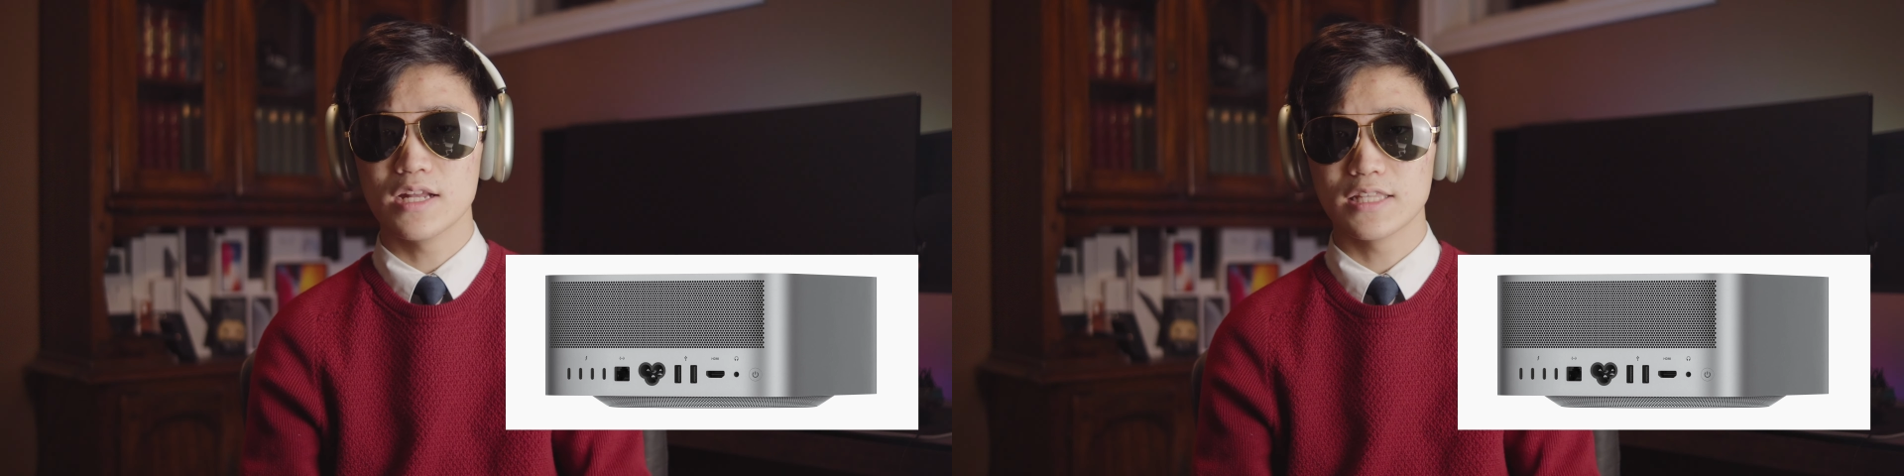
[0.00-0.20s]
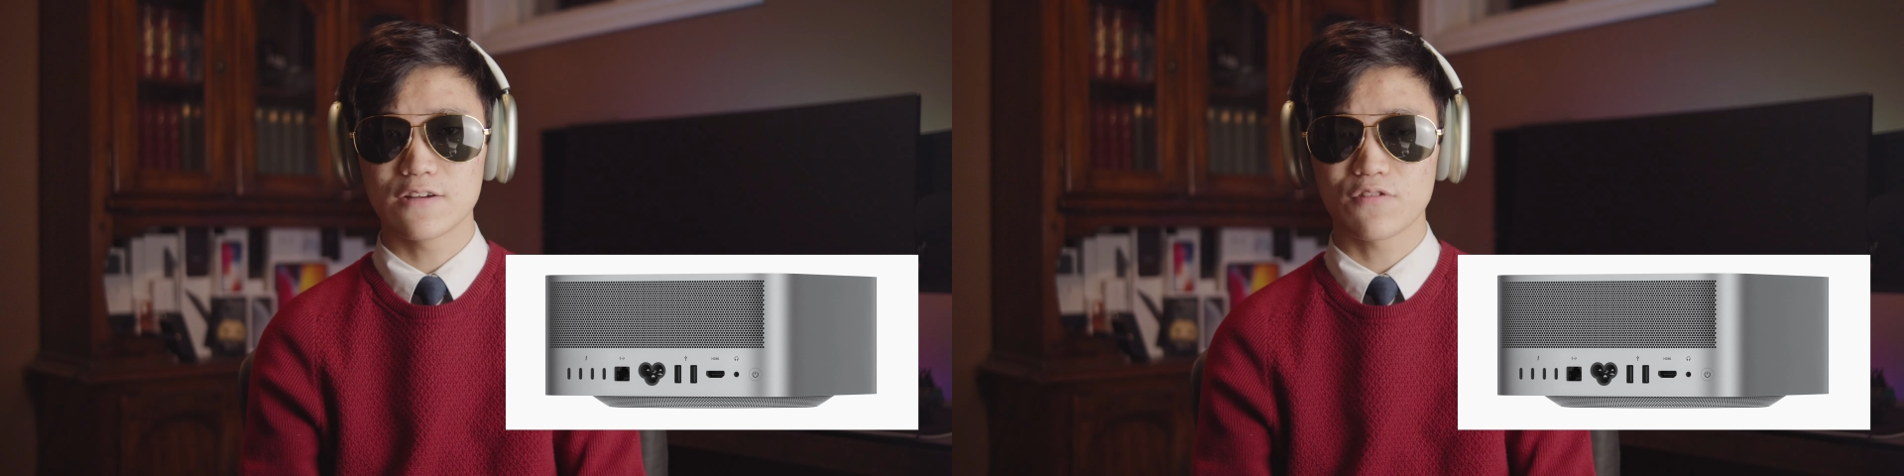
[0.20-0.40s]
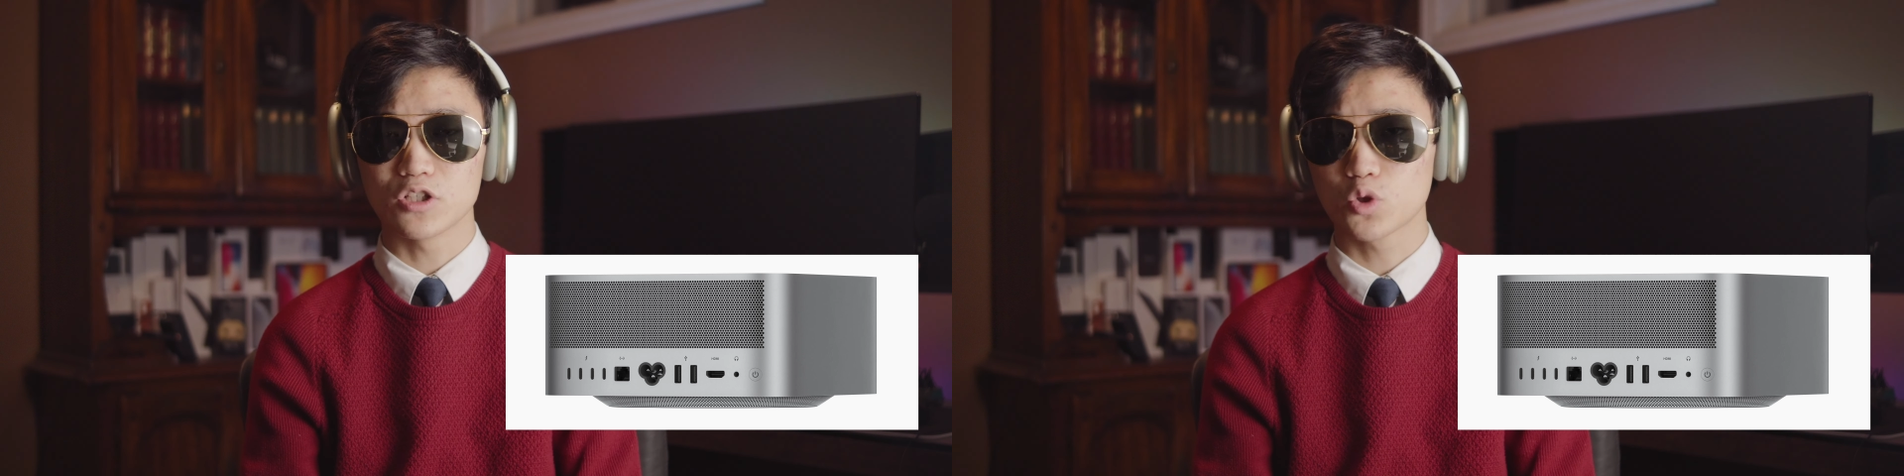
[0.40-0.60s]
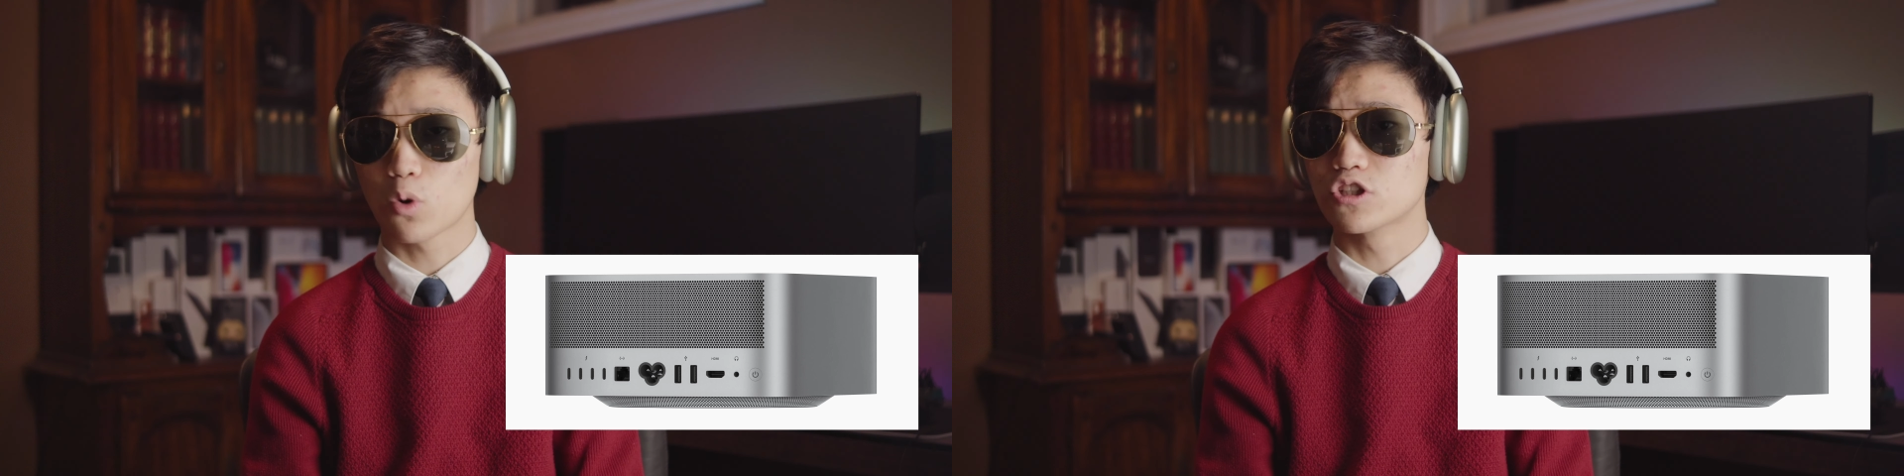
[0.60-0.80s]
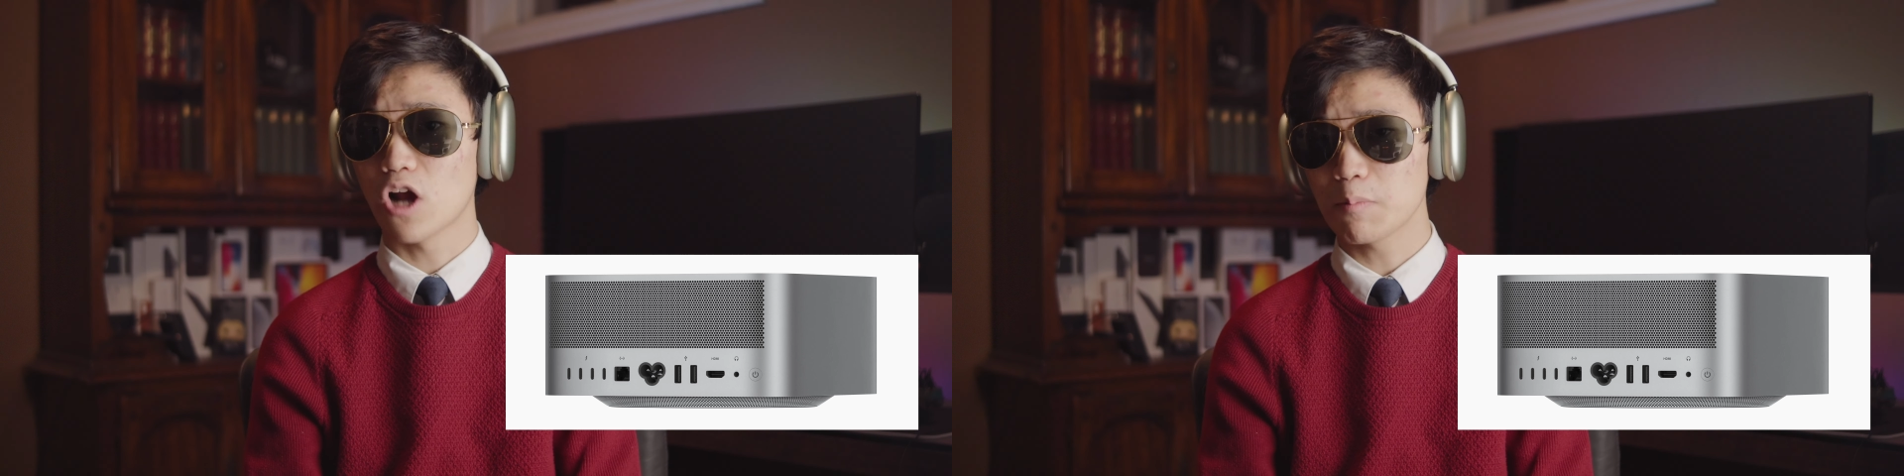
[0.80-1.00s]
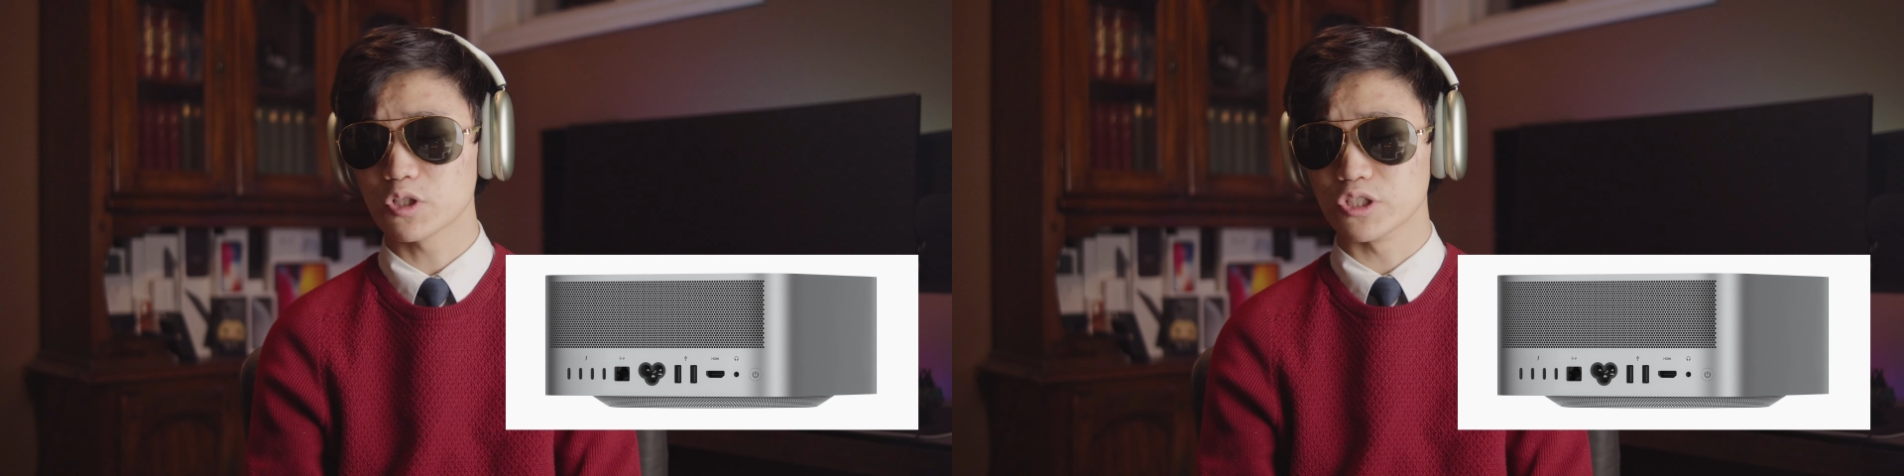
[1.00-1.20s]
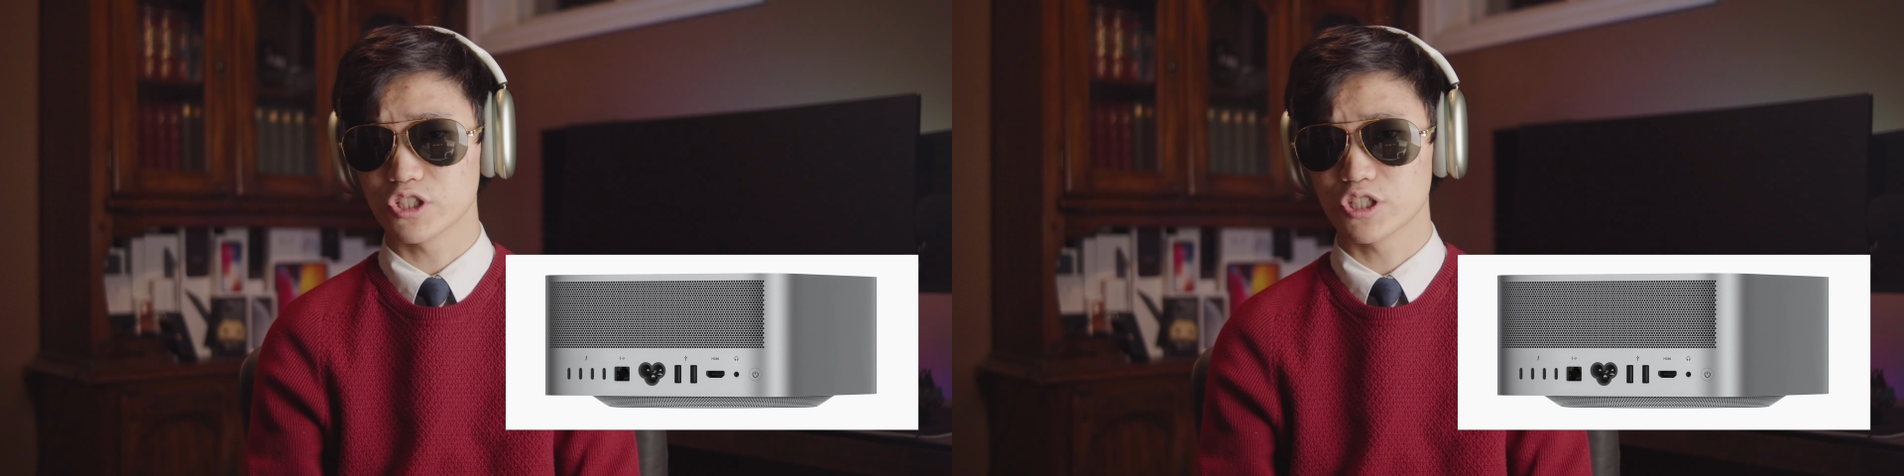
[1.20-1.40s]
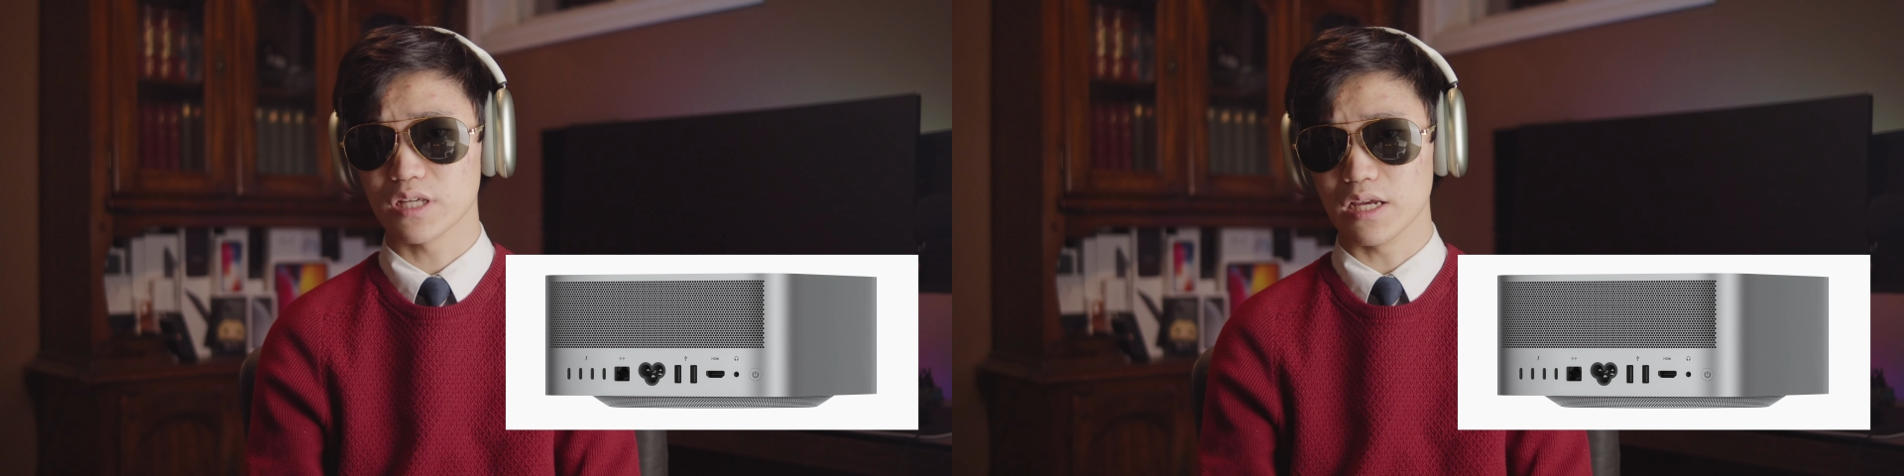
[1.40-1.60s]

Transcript: different storage options such as